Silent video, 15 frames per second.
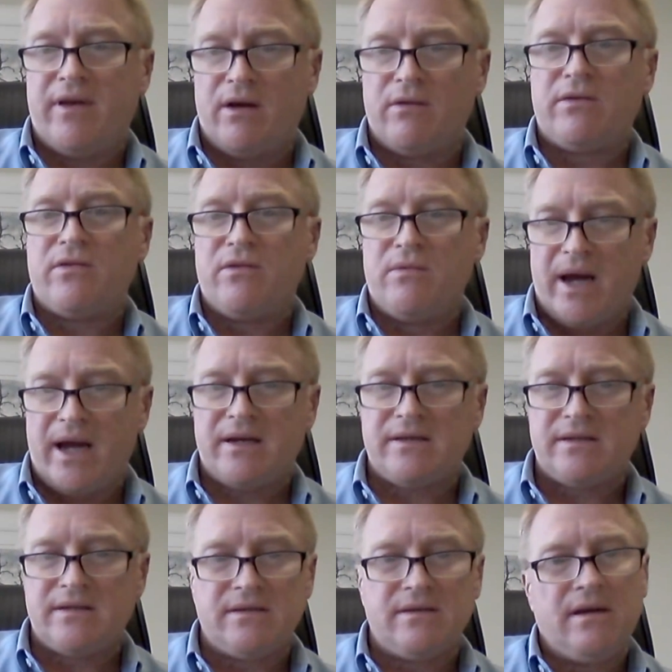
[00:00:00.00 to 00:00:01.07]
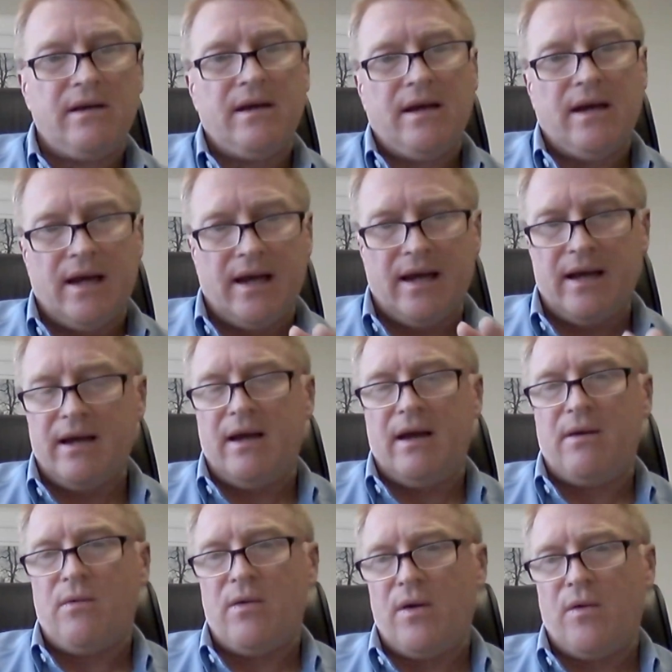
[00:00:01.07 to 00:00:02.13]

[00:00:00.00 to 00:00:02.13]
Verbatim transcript: V O two max uh,